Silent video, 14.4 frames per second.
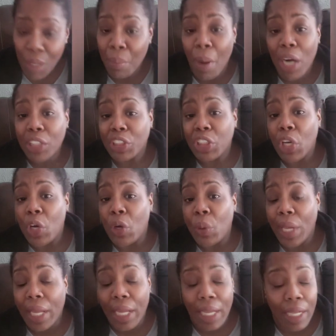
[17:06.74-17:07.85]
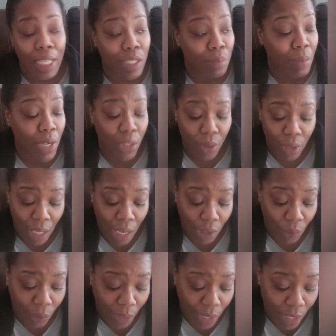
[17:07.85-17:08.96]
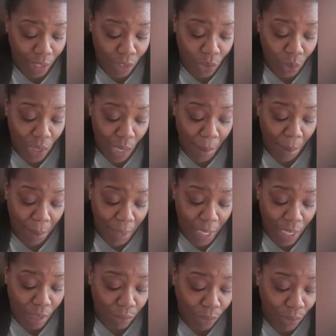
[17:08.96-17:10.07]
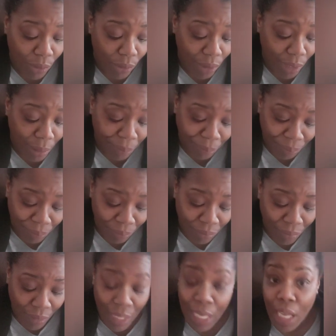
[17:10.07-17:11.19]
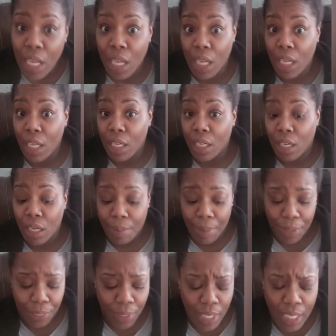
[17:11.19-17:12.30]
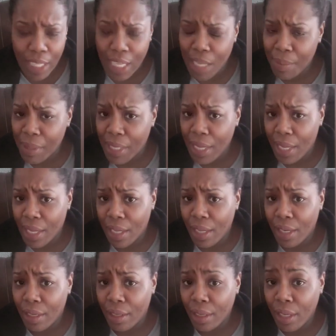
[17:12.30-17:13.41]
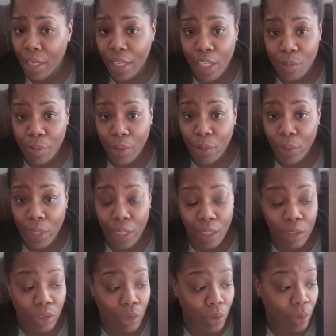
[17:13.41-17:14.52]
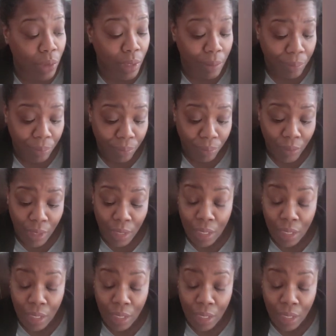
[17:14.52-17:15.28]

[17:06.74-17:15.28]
Marceau and his mother-in-law gonna get into it. I'm gonna be here for it. And I think Kimmy and her husband gonna get into it,